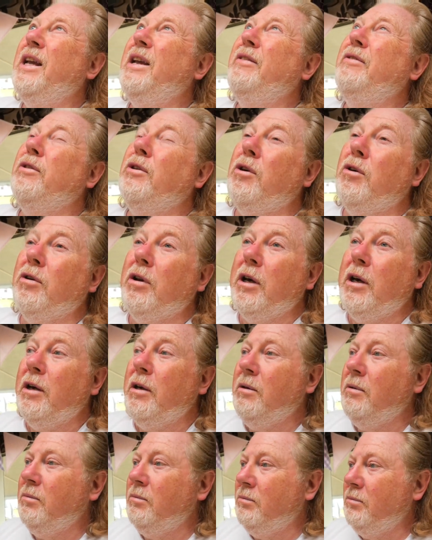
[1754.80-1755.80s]
even on
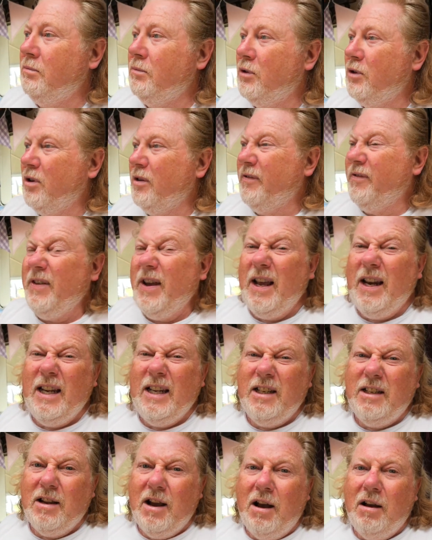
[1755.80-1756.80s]
a sort of fairly
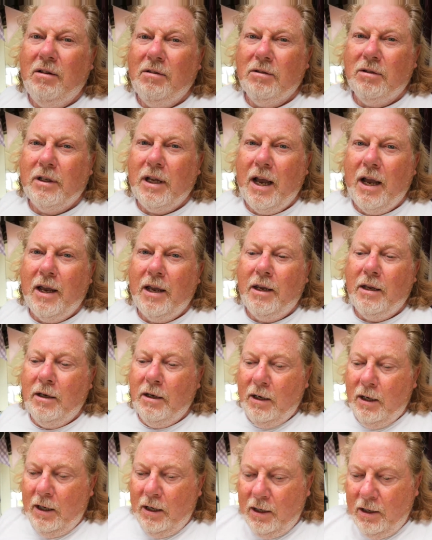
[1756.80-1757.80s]
dull day
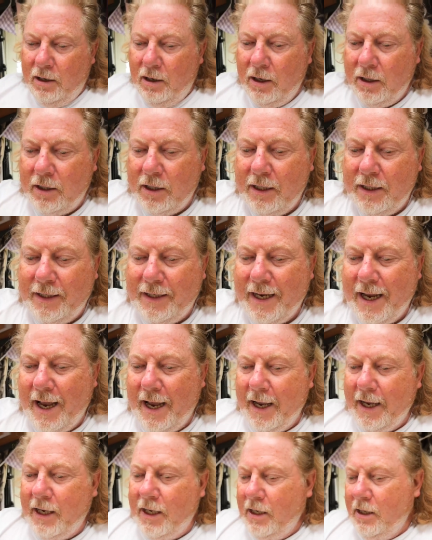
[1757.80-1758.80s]
like
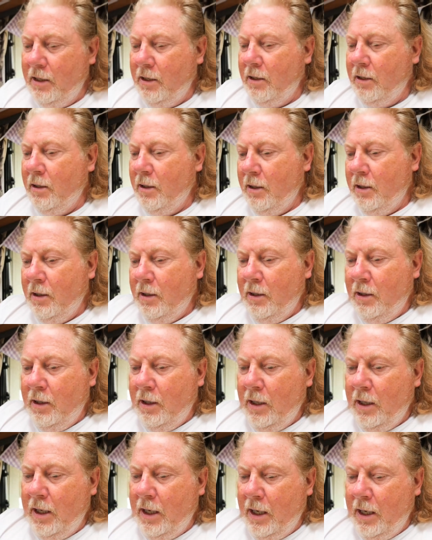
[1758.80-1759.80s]
today,
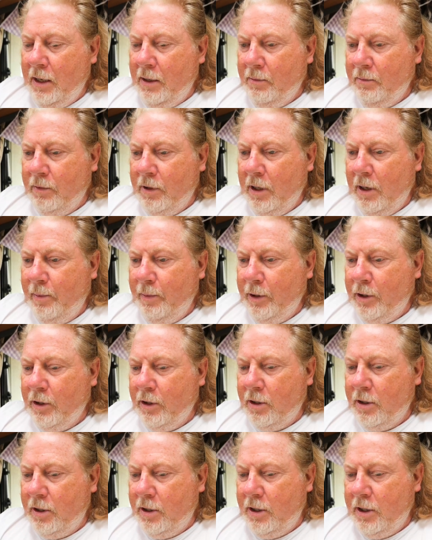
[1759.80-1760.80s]
um, and let me
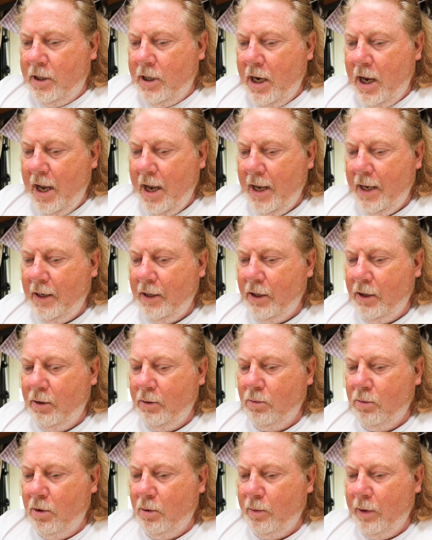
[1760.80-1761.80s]
just tell
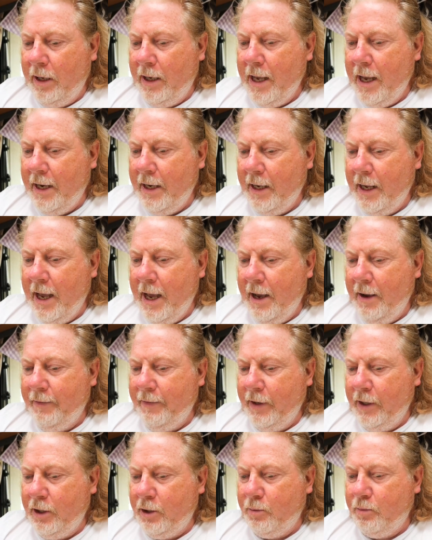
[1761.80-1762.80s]
you what we're getting out of
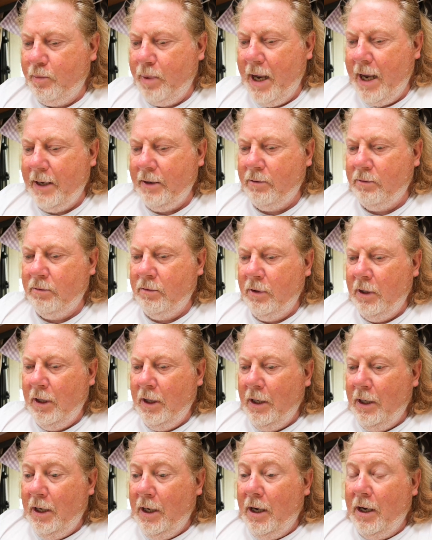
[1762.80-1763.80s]
each panel
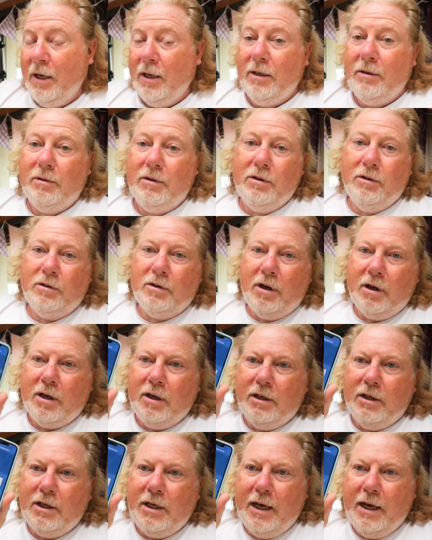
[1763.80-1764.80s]
because I, I,
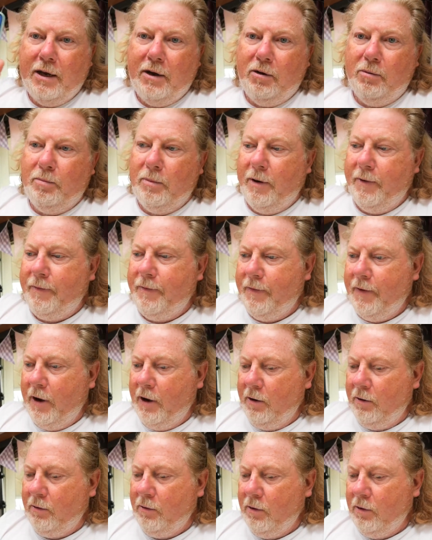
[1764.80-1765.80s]
can see it on my
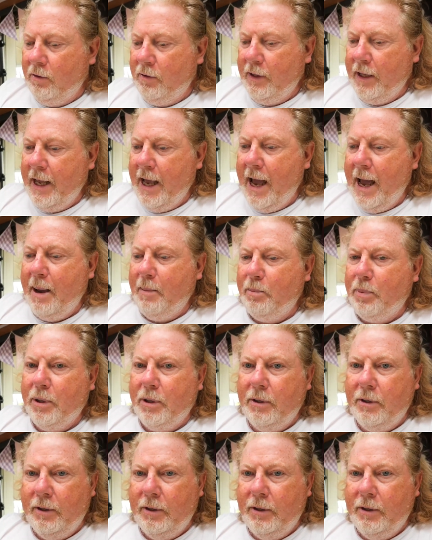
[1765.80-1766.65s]
phone on the app.